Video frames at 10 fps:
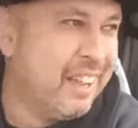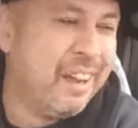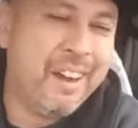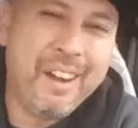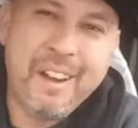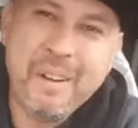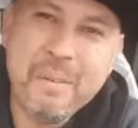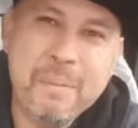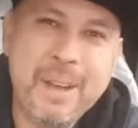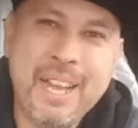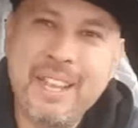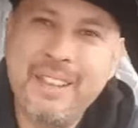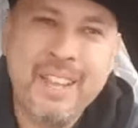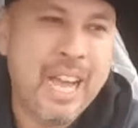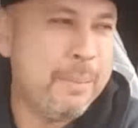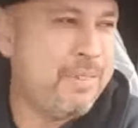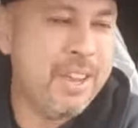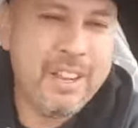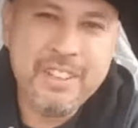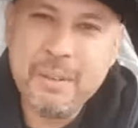Oh my, I'm
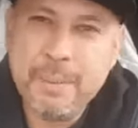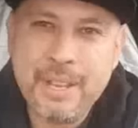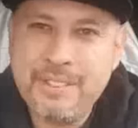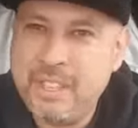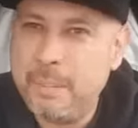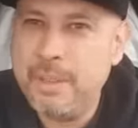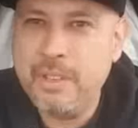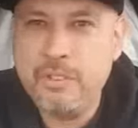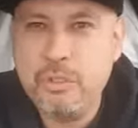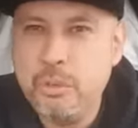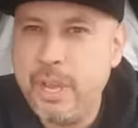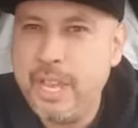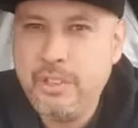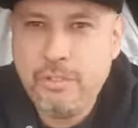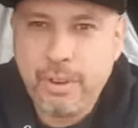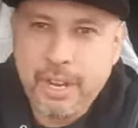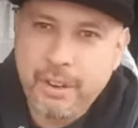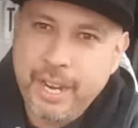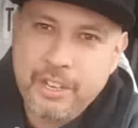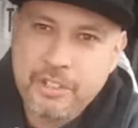telling you, man, some of these new age
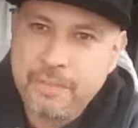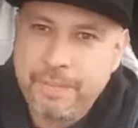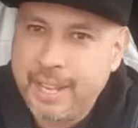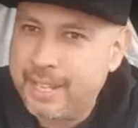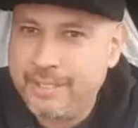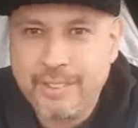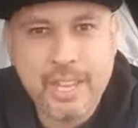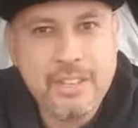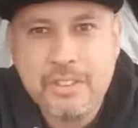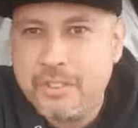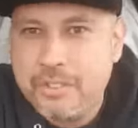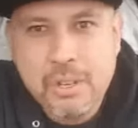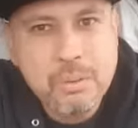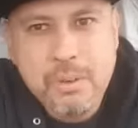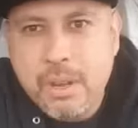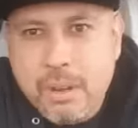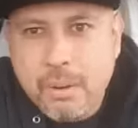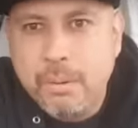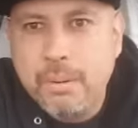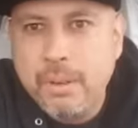Raider Nation fans, they just don't
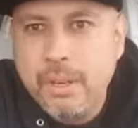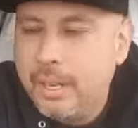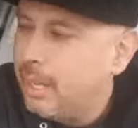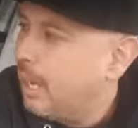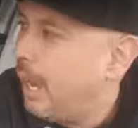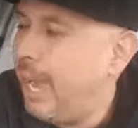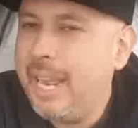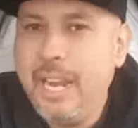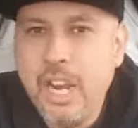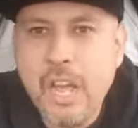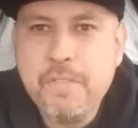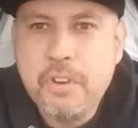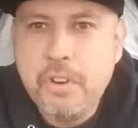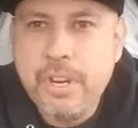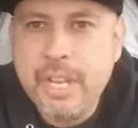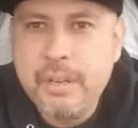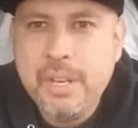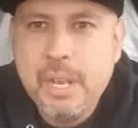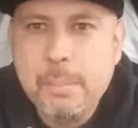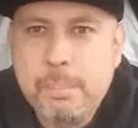know. I love Gruden,
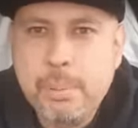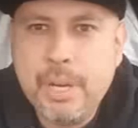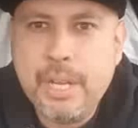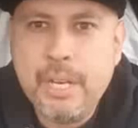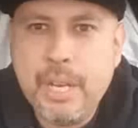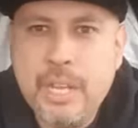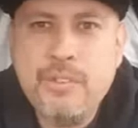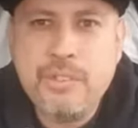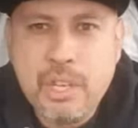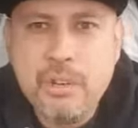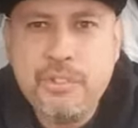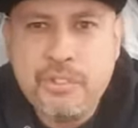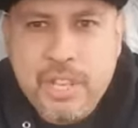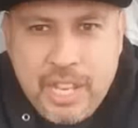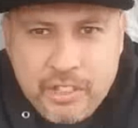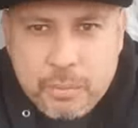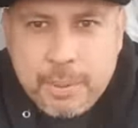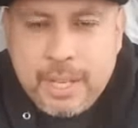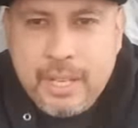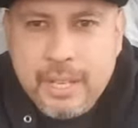but it still stings
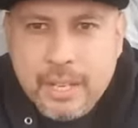me